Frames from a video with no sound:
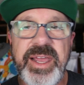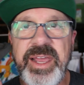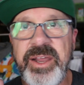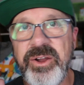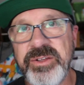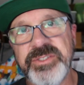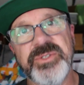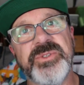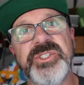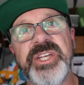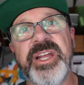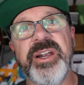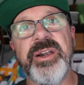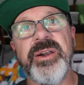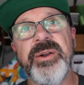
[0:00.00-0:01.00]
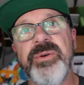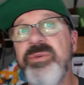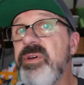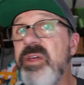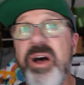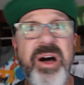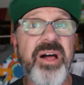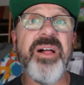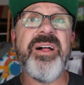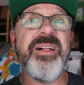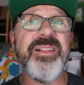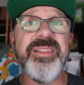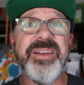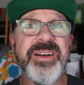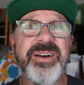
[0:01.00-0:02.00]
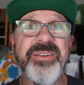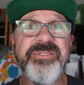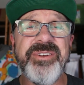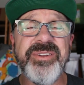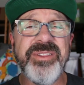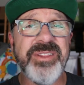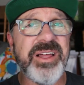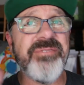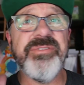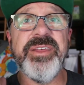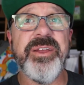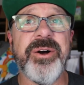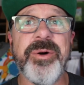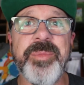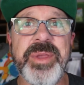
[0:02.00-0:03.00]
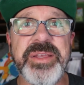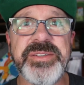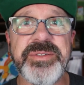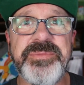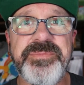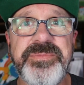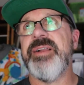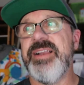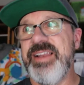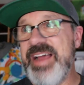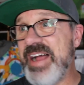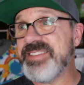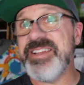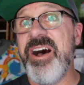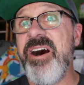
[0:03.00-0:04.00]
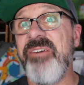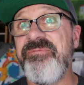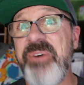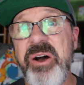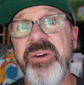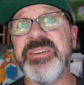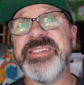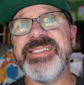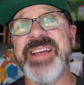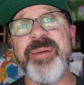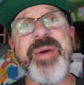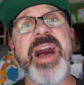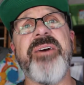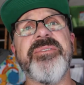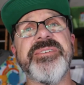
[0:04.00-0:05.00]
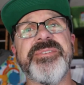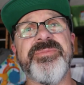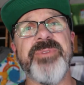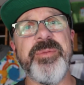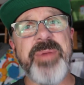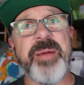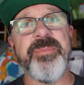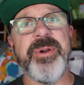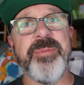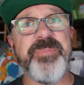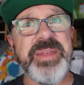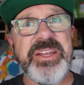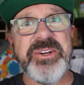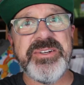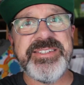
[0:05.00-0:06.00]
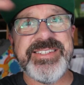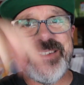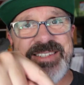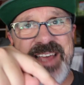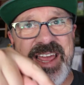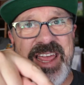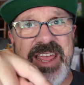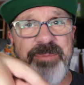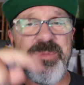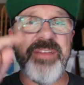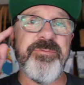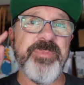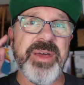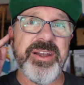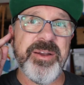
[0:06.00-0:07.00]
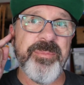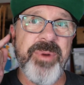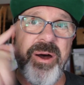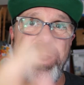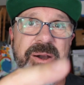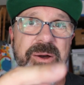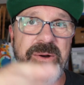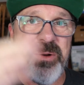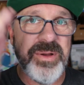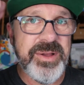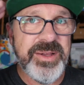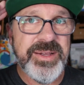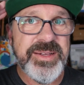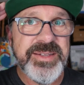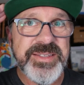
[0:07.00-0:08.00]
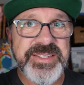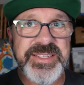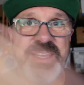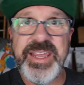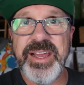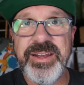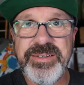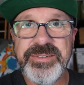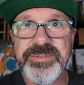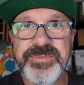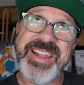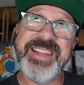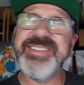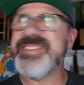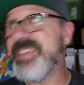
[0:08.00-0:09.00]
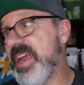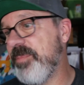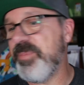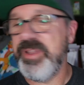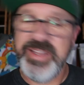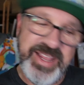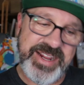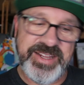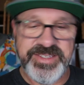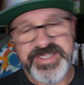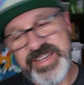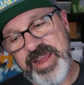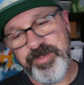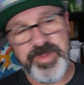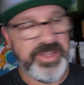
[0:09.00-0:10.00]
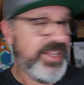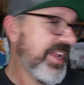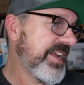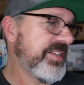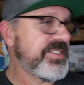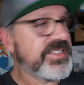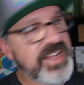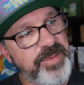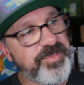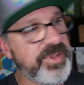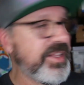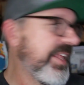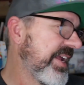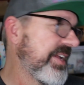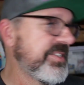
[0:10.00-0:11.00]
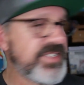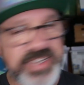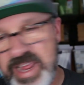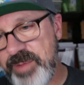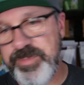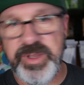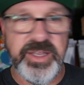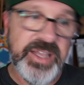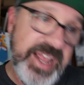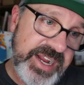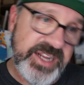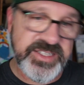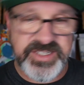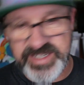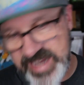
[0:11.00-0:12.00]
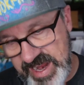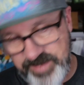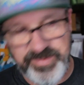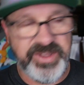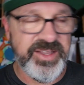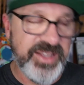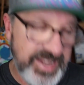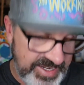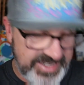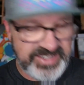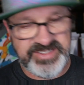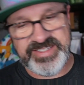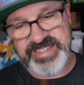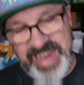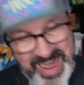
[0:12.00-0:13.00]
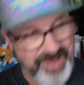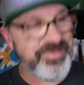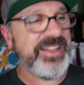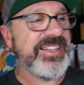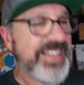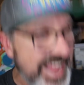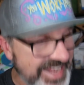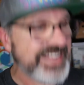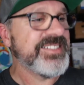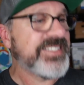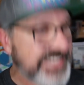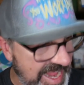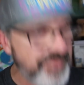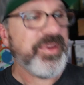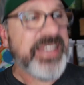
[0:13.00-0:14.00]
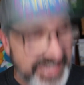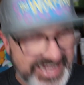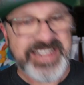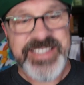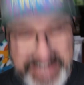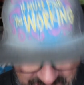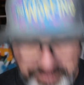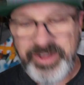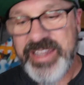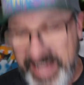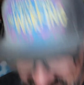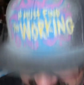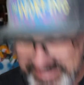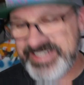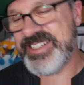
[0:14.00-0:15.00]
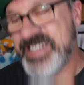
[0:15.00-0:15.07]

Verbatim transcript: and also share with all of your lovely homies. That's all, folks. I'm out. Remember, be good today, be better tomorrow. See ya. Lick and stamp and lick and stamp and lick and stamp and lick and stamp and lick and stamp and lick and stamp and lick and stamp and lick and stamp and lick and